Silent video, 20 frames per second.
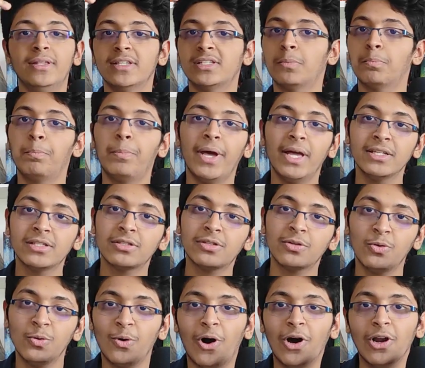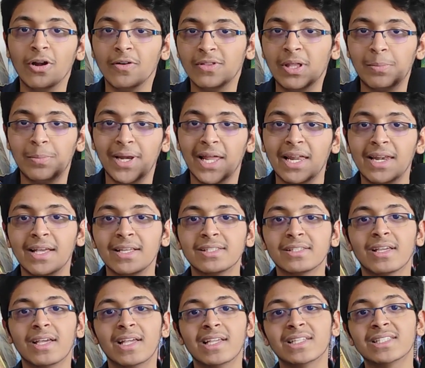just binge through all of the
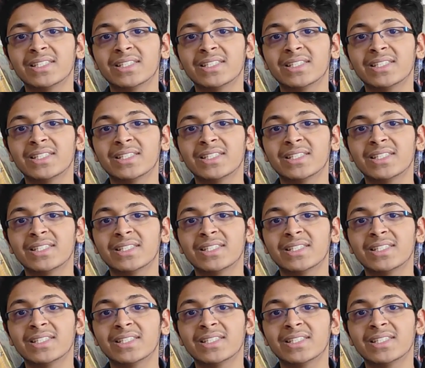playlists,